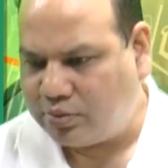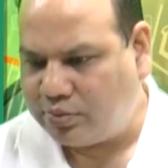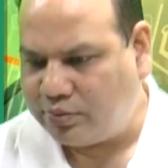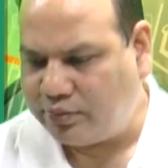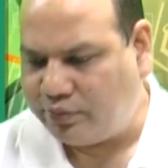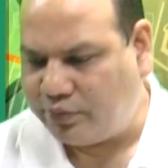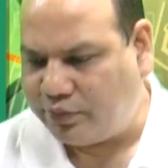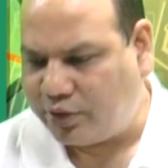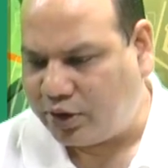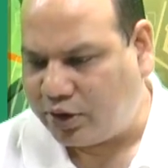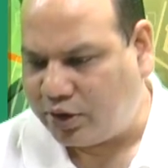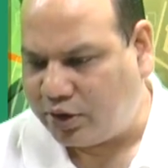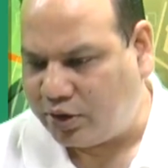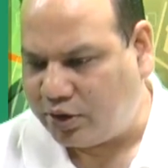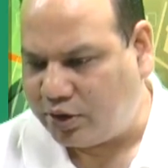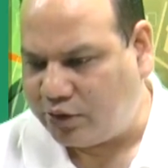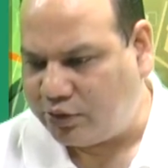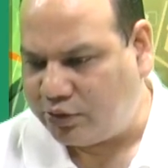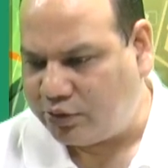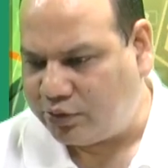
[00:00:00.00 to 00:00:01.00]
One
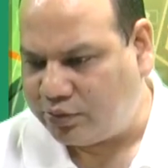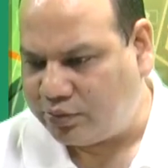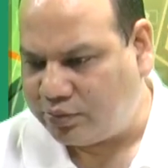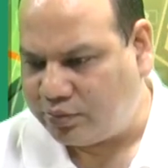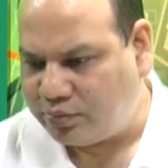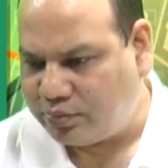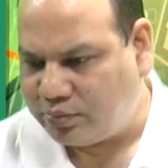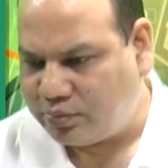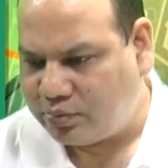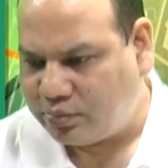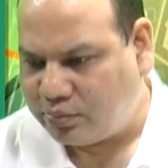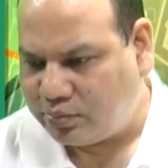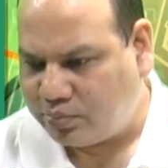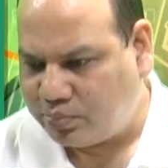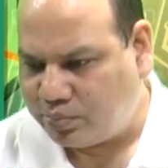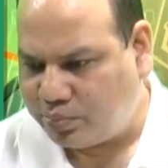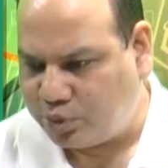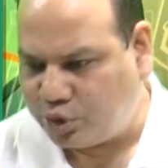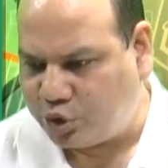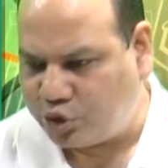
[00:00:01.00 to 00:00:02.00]
is
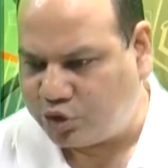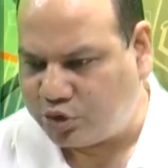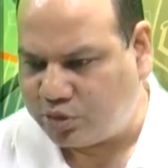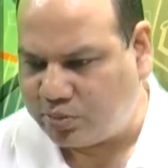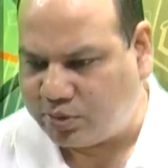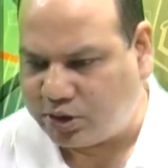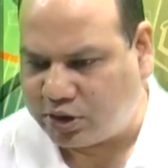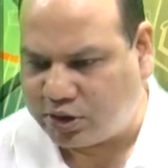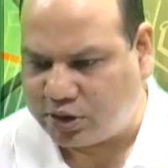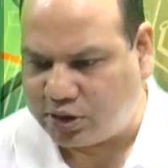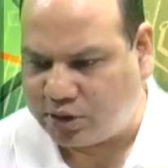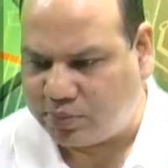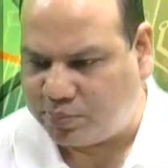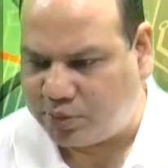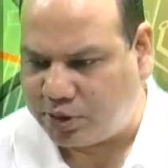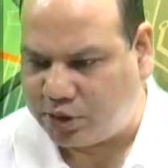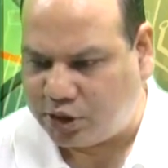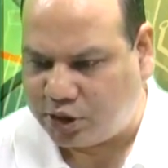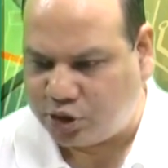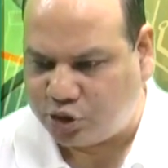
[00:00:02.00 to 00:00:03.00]
post merger
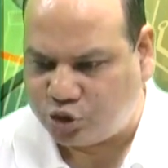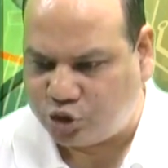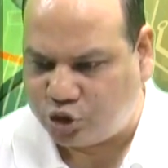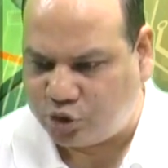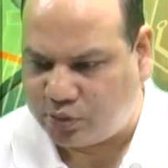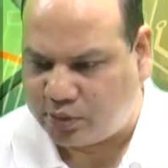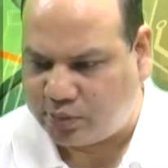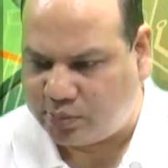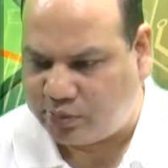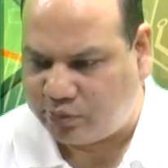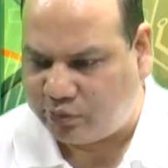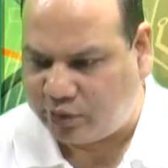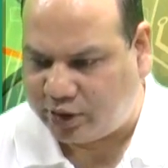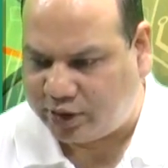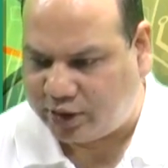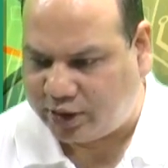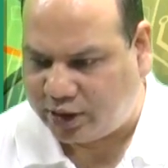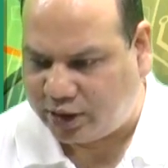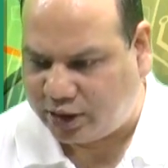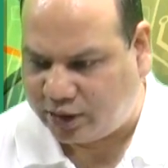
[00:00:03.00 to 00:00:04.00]
P ratio will be
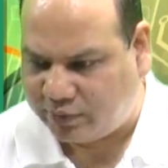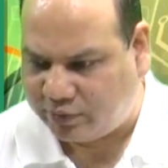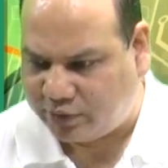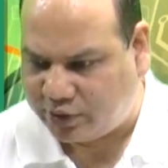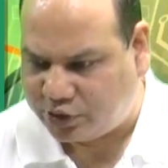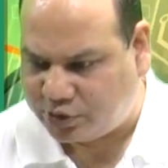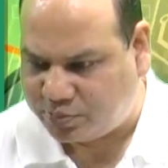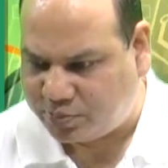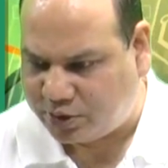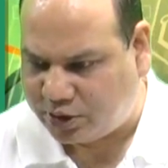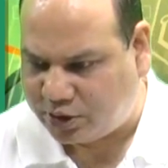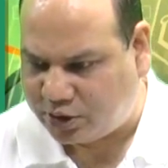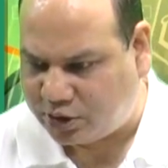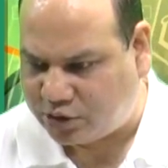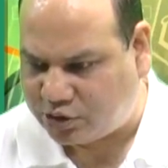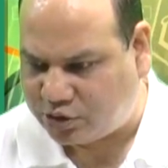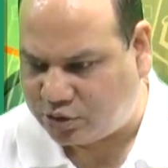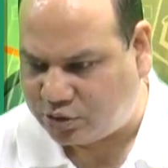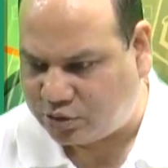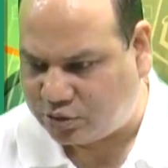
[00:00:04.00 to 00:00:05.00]
weighted average P
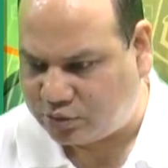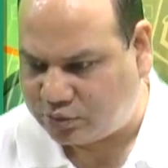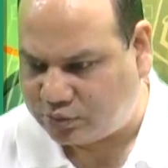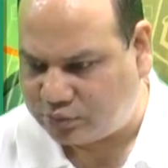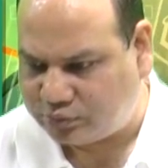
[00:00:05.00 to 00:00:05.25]
ratio.